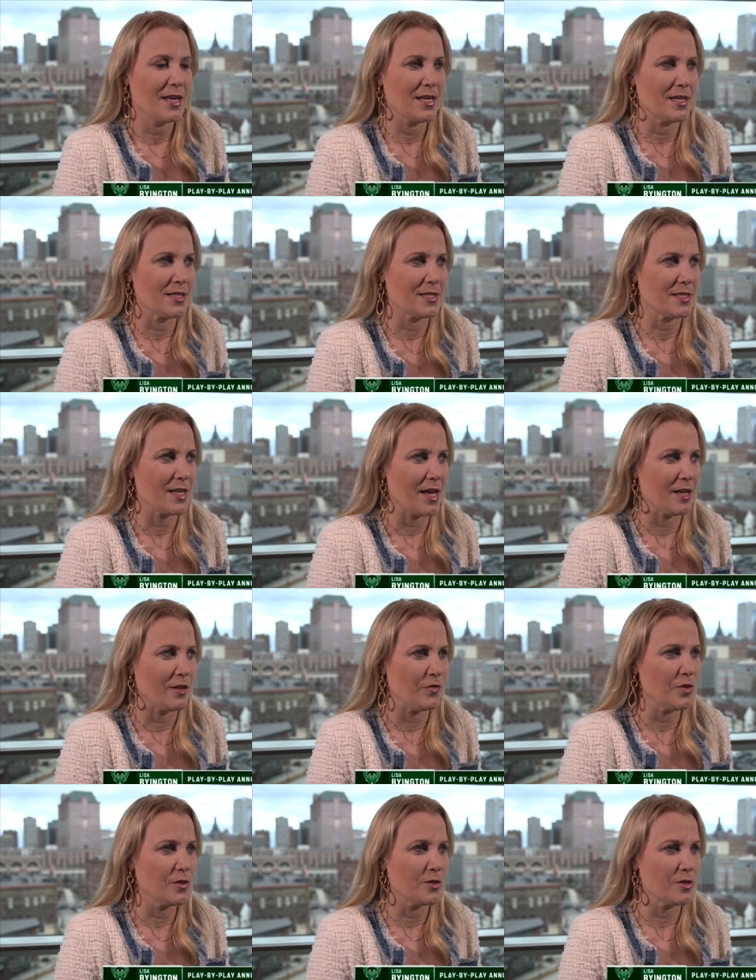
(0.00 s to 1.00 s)
Is that
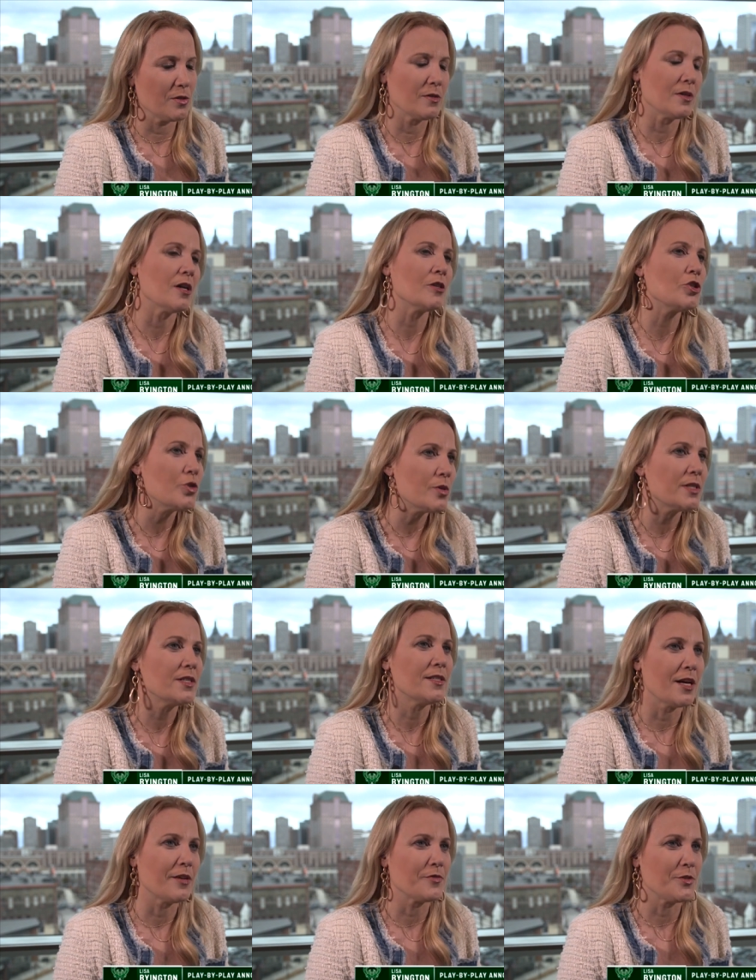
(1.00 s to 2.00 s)
if you can do a good
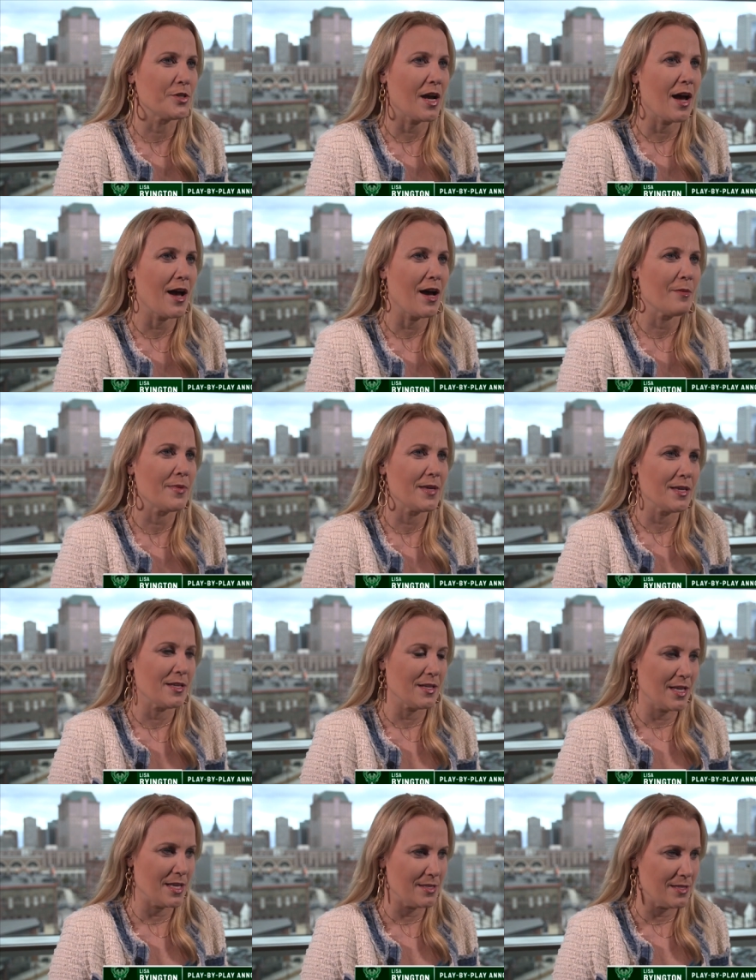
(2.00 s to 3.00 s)
enough job
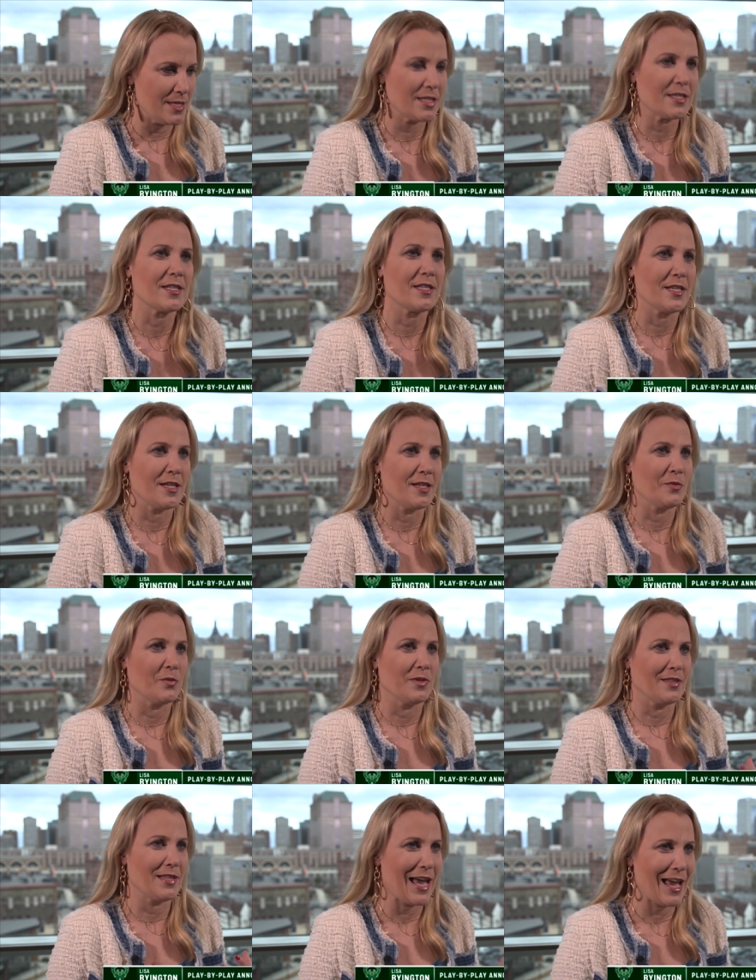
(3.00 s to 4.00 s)
in, in this seat
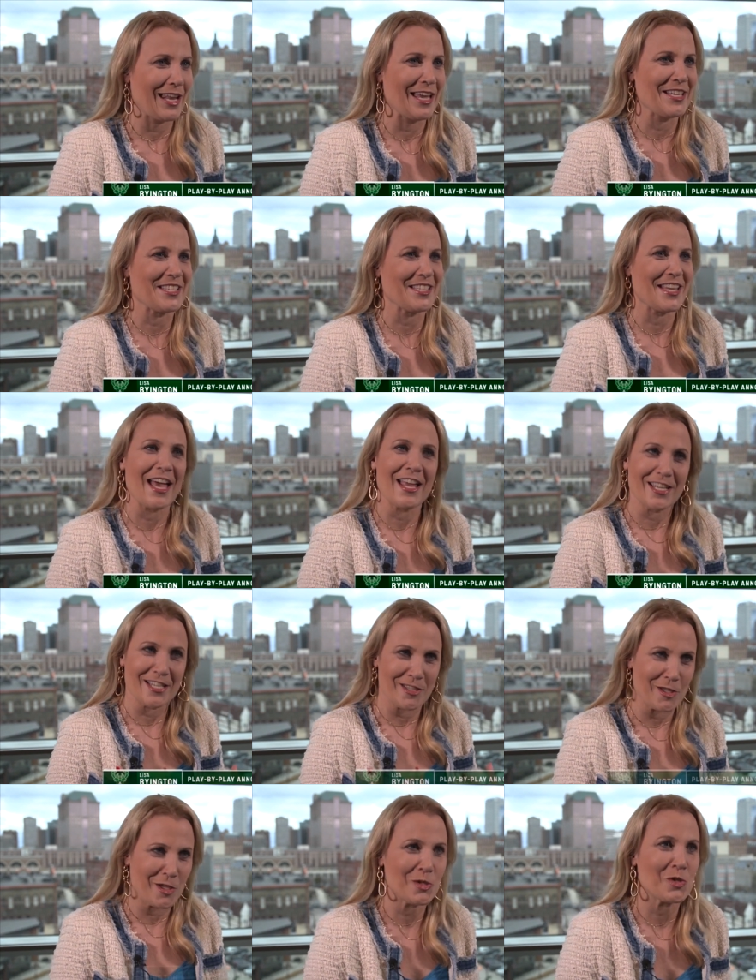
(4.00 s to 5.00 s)
with that headset
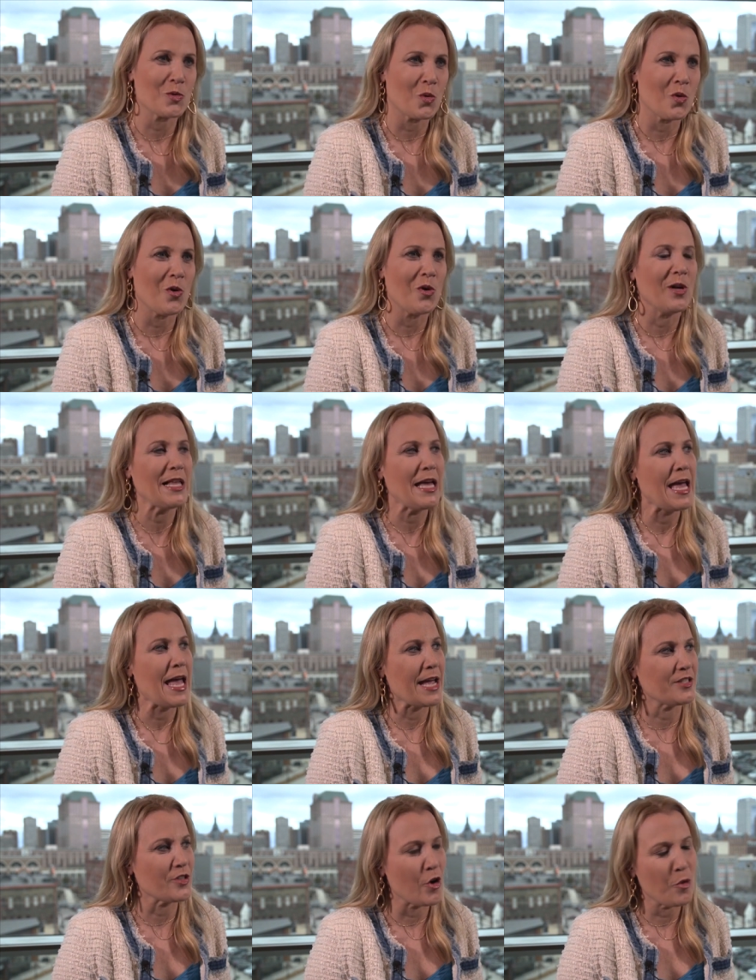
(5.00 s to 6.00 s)
in this role
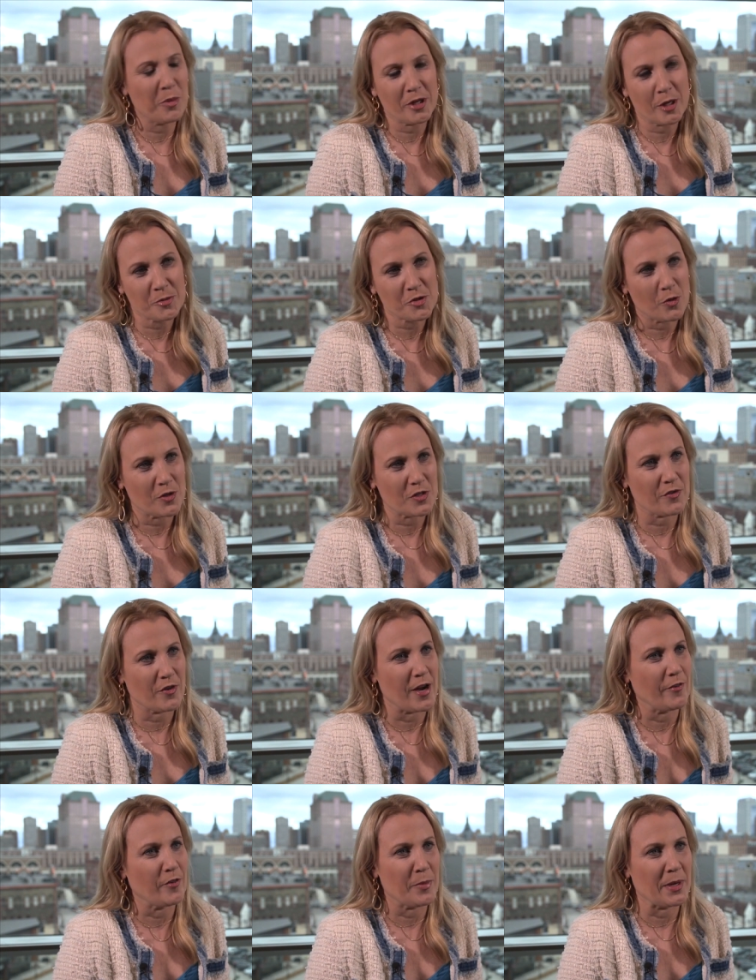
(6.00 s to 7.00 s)
and to open up doors for
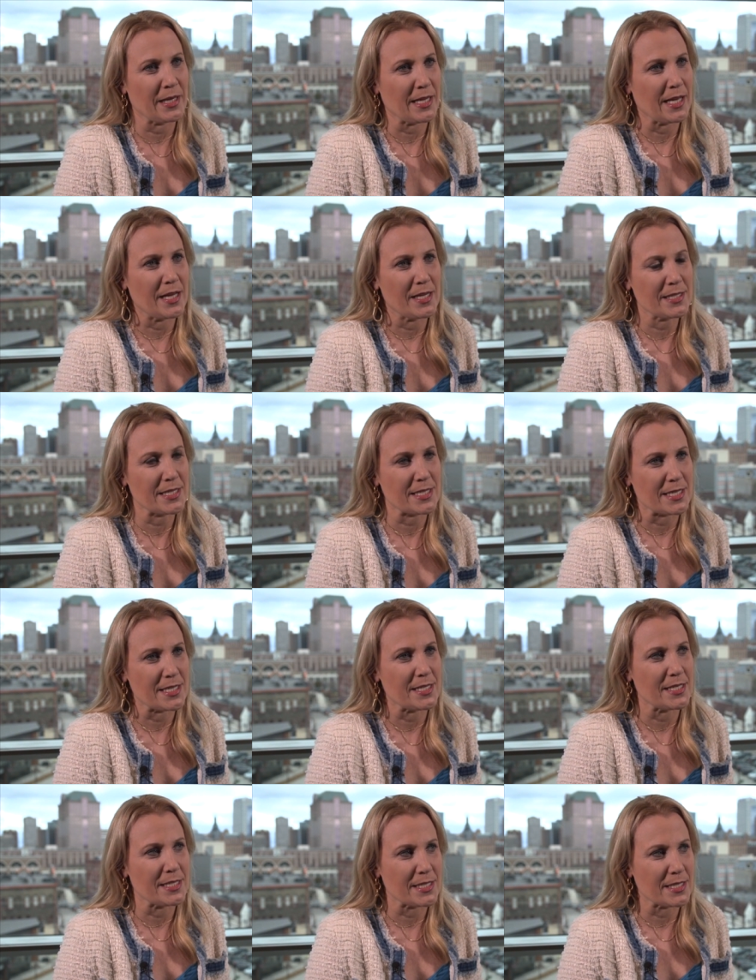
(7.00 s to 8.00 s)
everybody else,
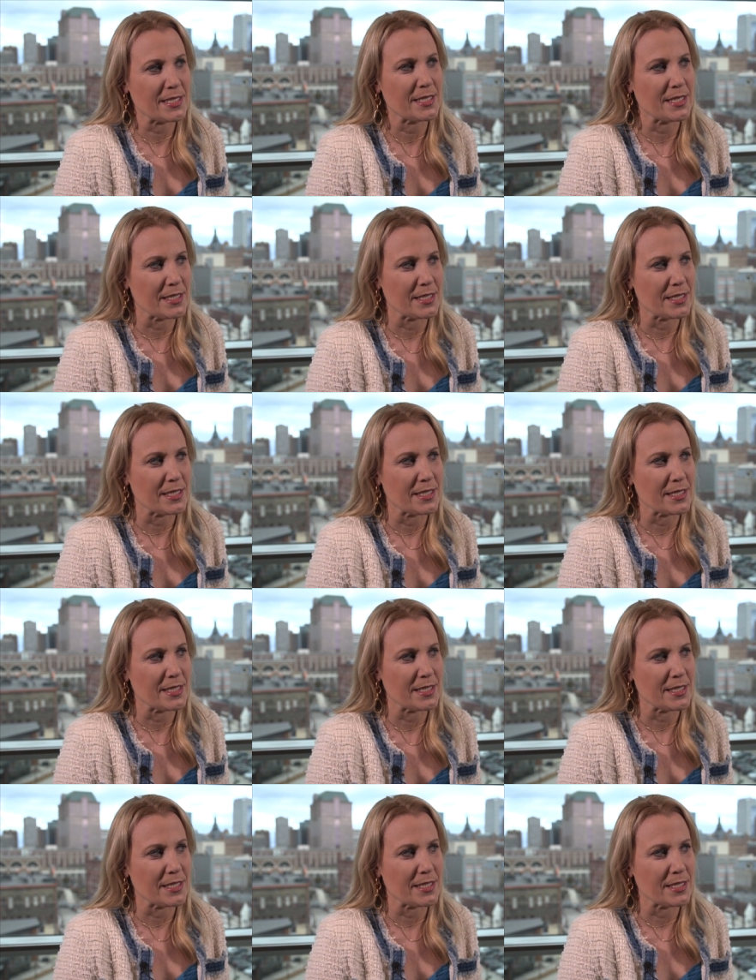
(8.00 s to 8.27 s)
it is